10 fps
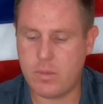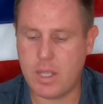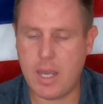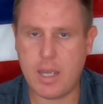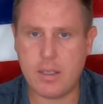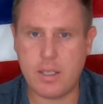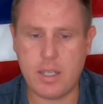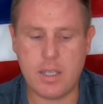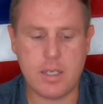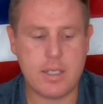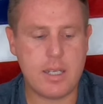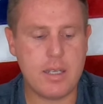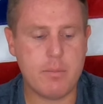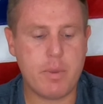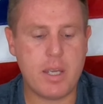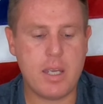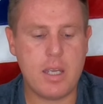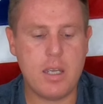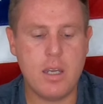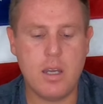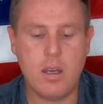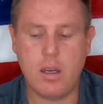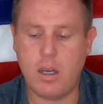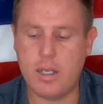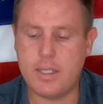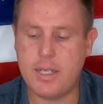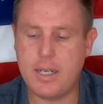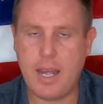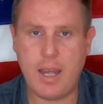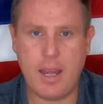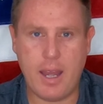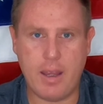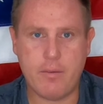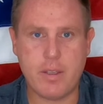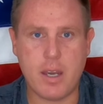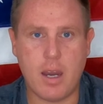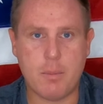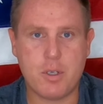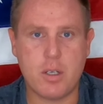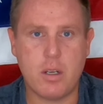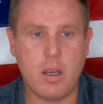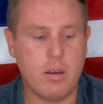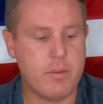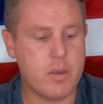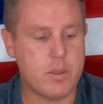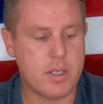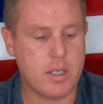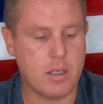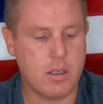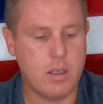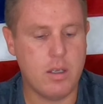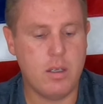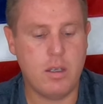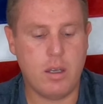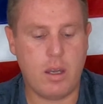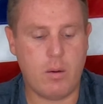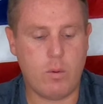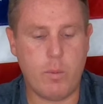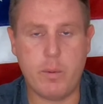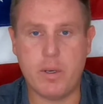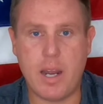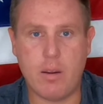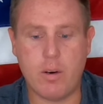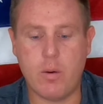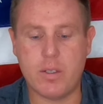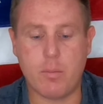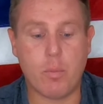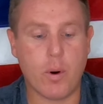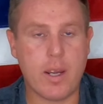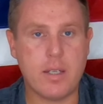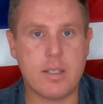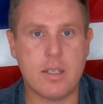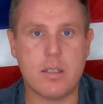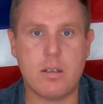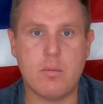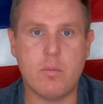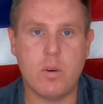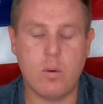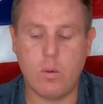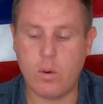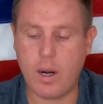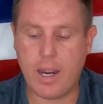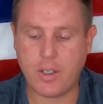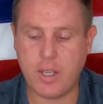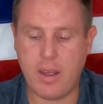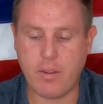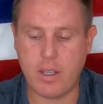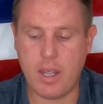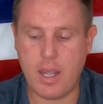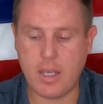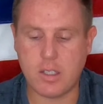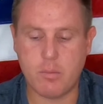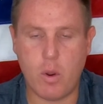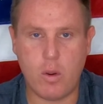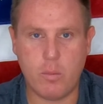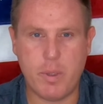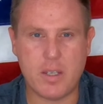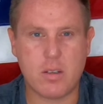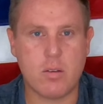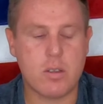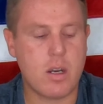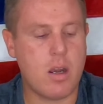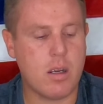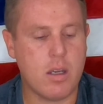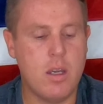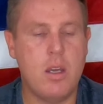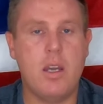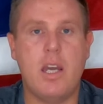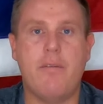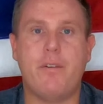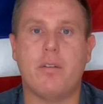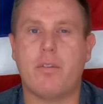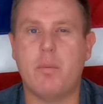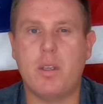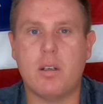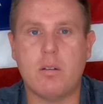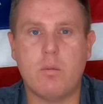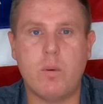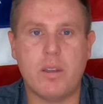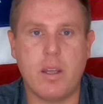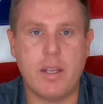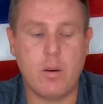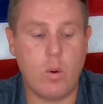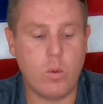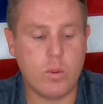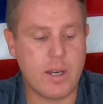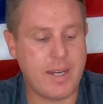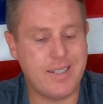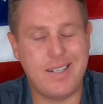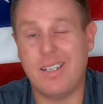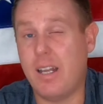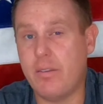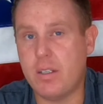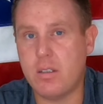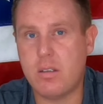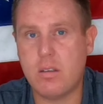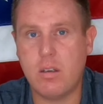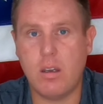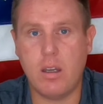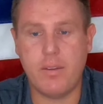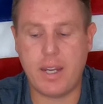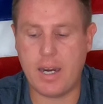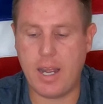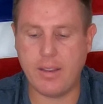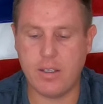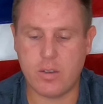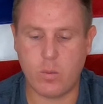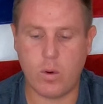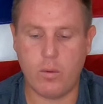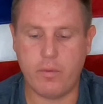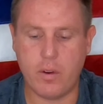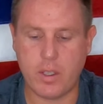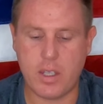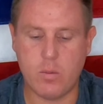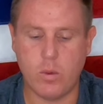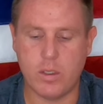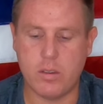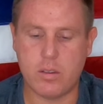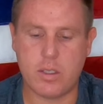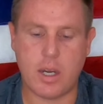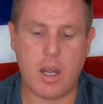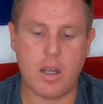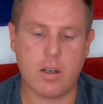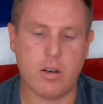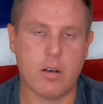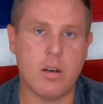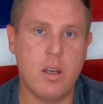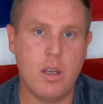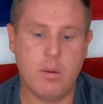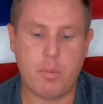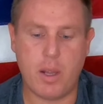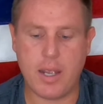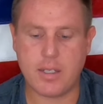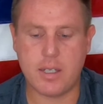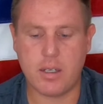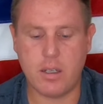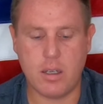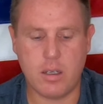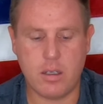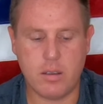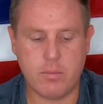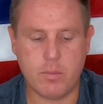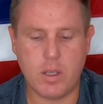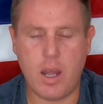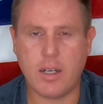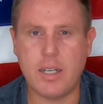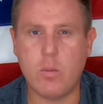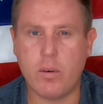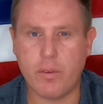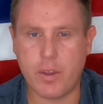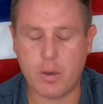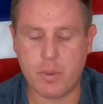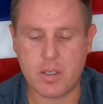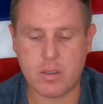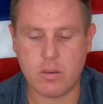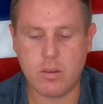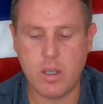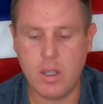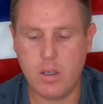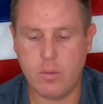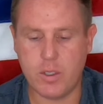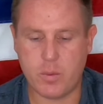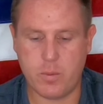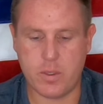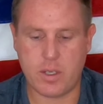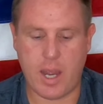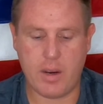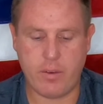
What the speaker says: The TMP did have the option of using what we would now know as a brace system, or actually having a small pistol stock. If you're familiar with like the old 1911s, they kind of had this real funky wooden stock or plastic. Glock did one for their pistol, which was kind